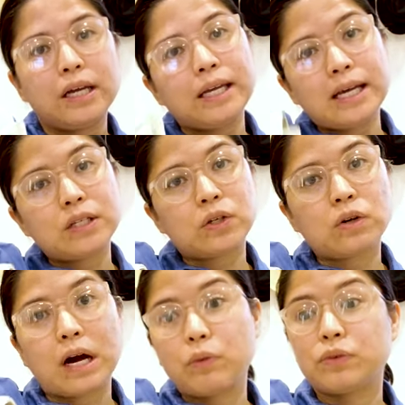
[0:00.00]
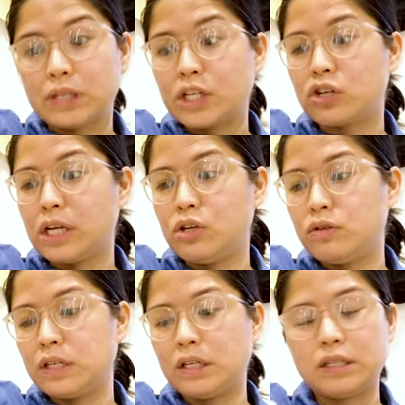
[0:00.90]
Yeah, so I was literally
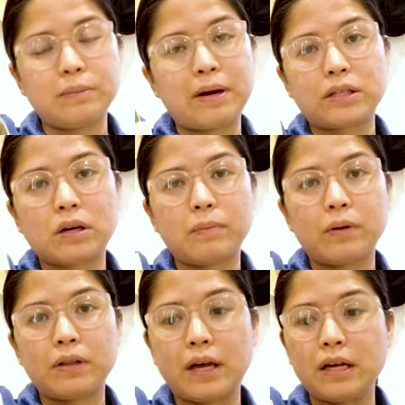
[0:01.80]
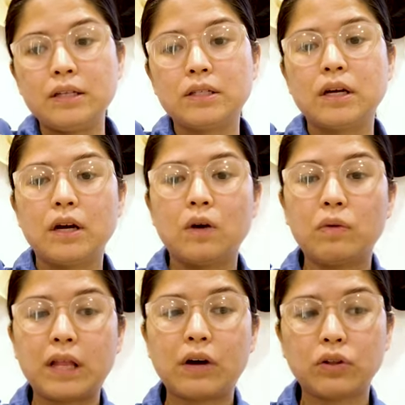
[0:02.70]
using these the past couple of days
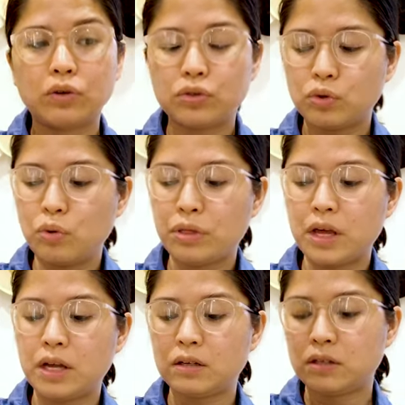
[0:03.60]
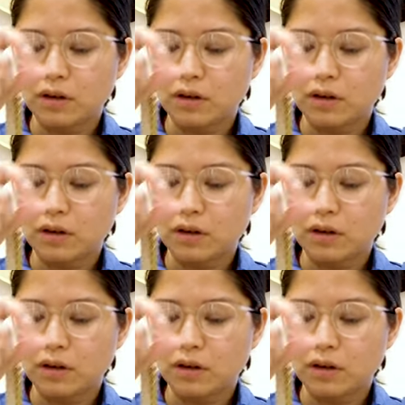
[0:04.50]
without those two things.